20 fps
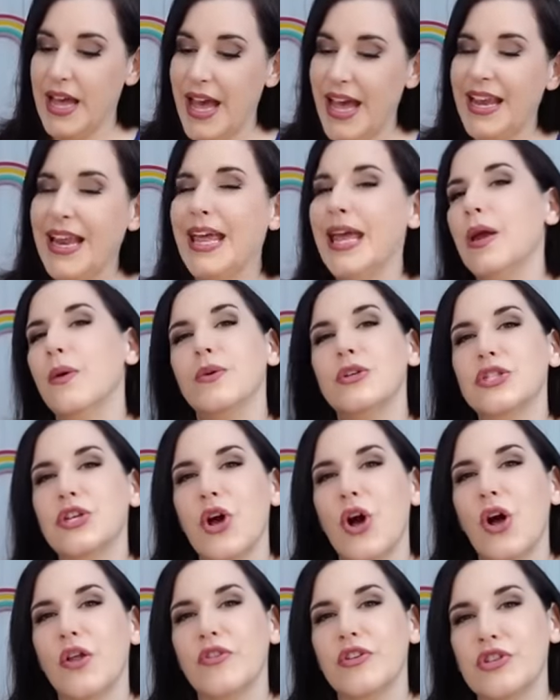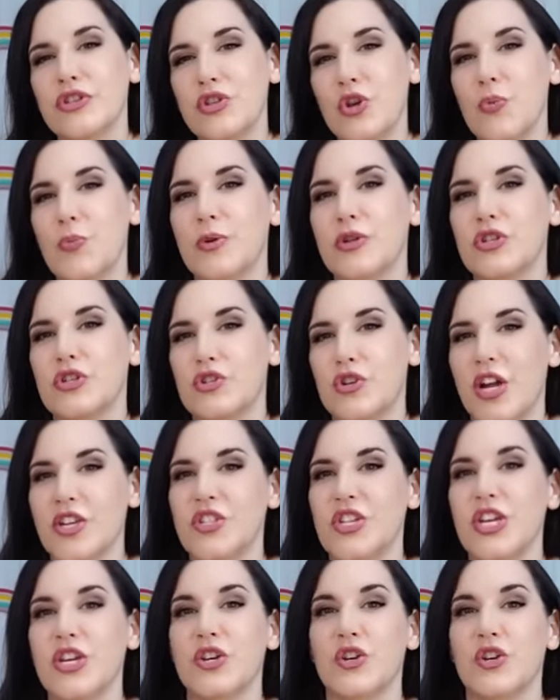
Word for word: And he was called the super stretchy